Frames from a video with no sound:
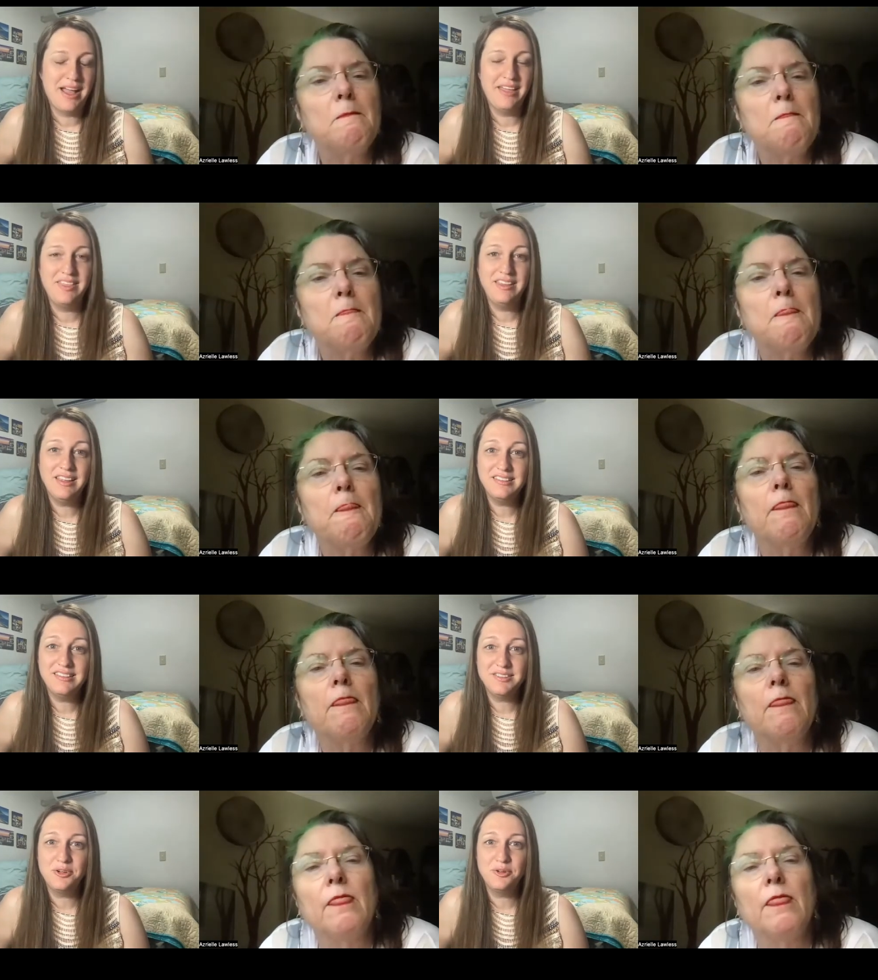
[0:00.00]
Speaker 1: I think I
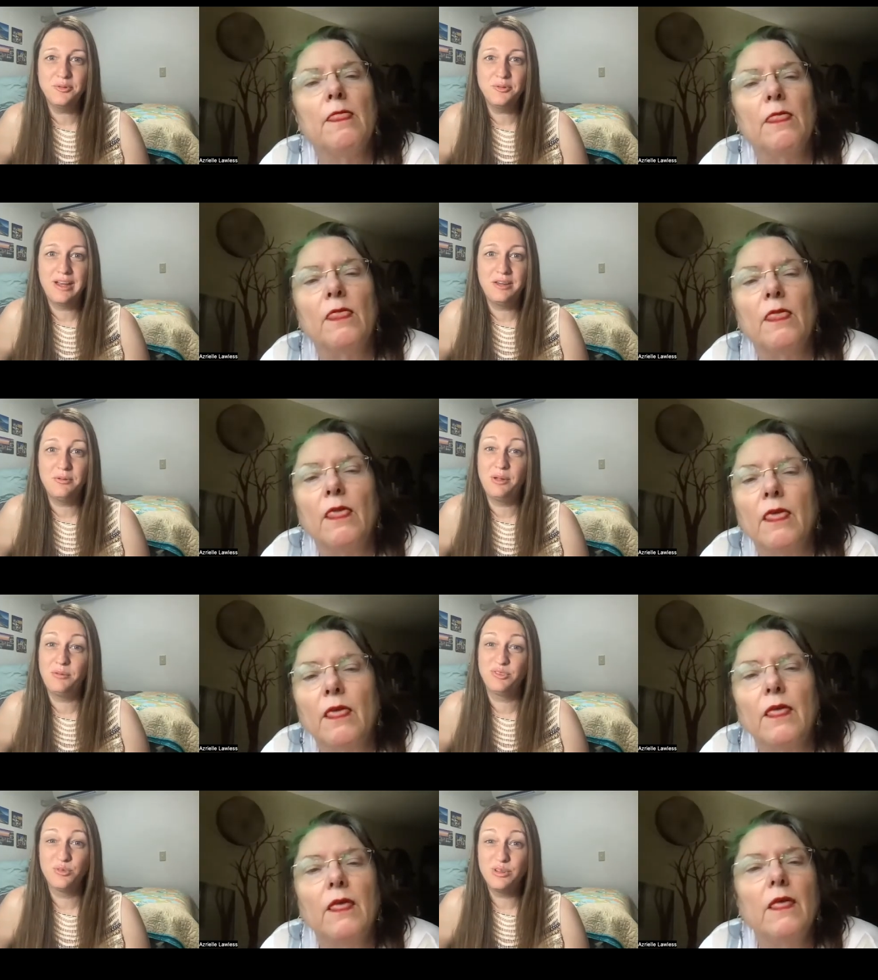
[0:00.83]
started writing when I
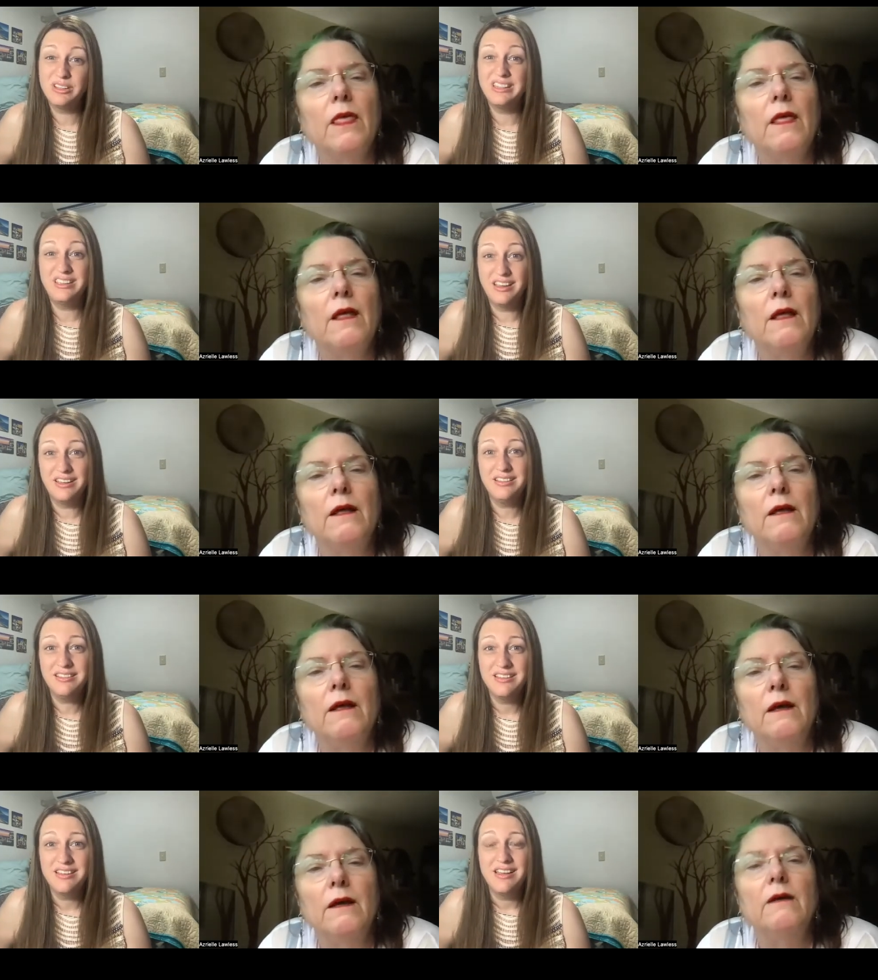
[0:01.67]
was really young,
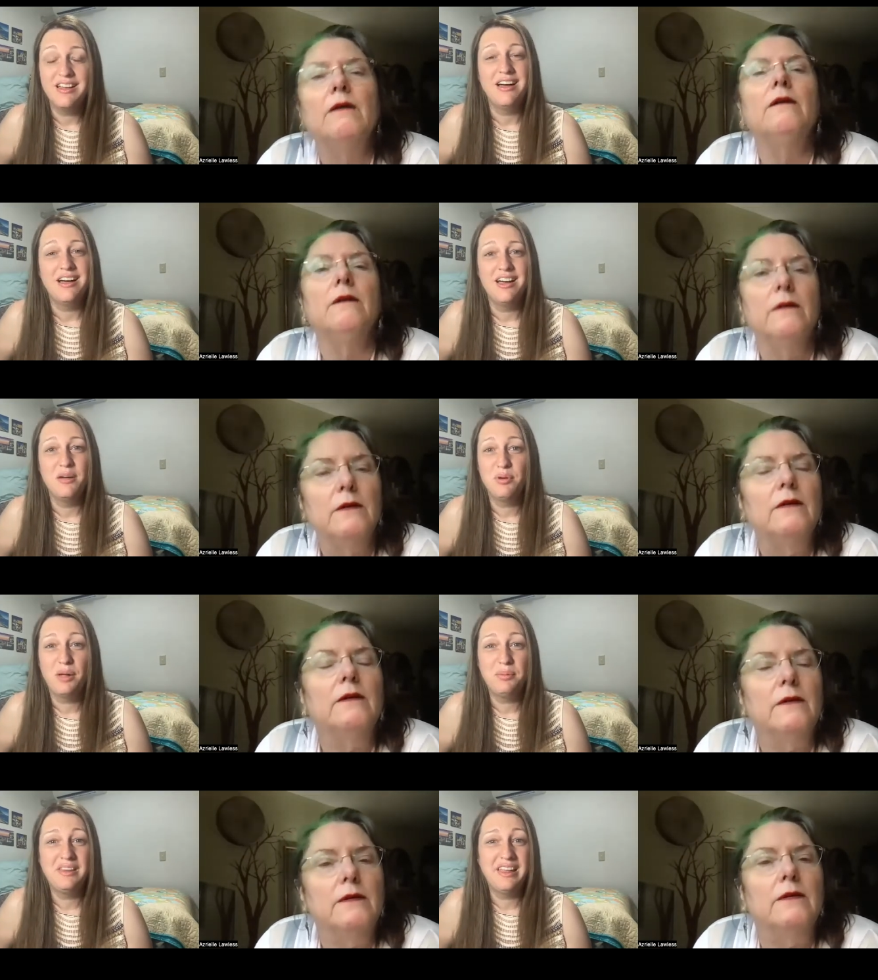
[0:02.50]
uh,
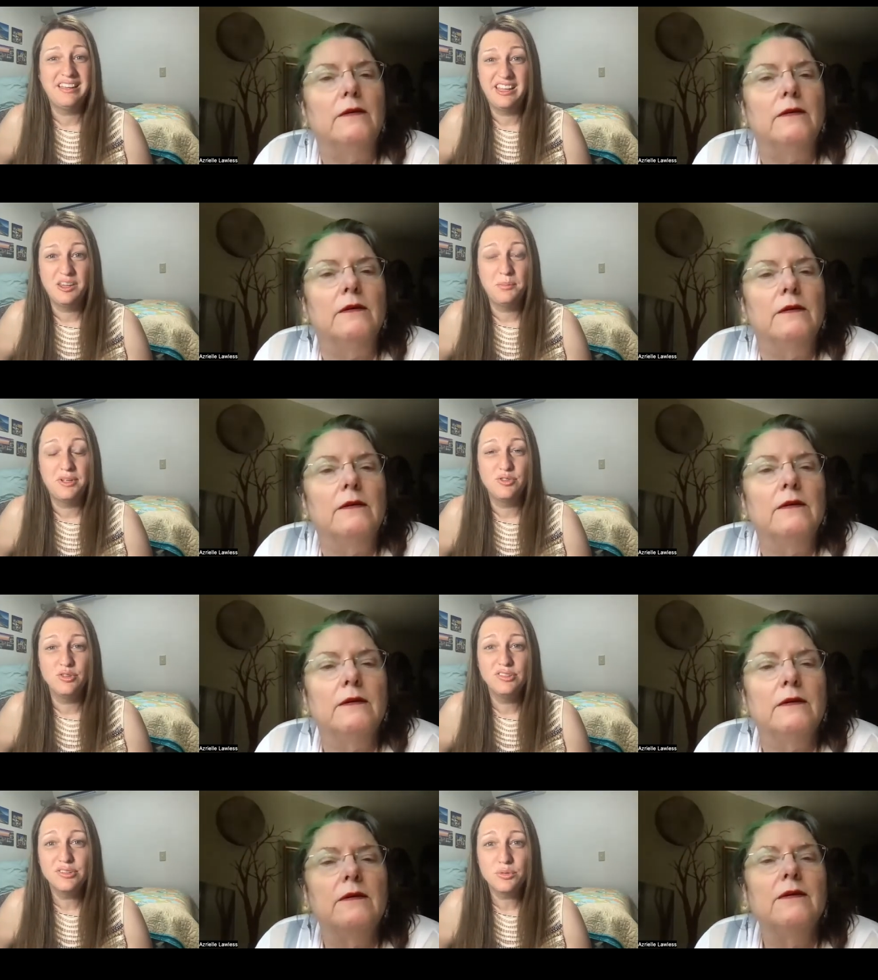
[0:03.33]
probably like in
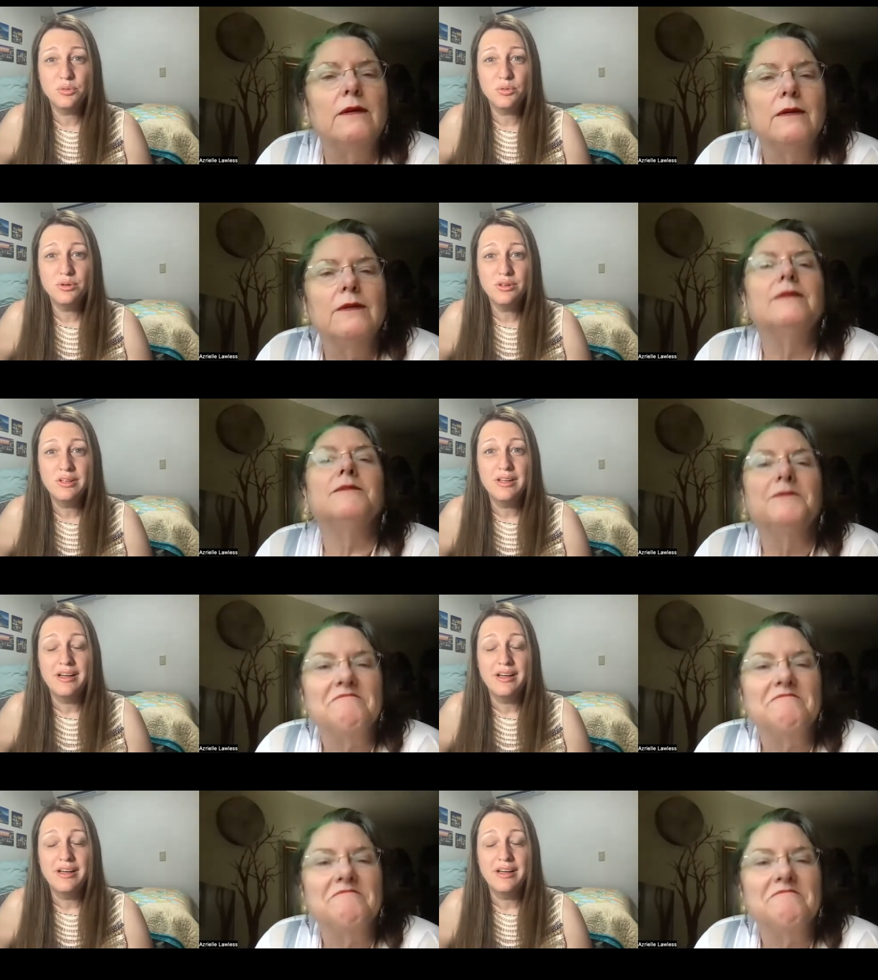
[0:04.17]
elementary school.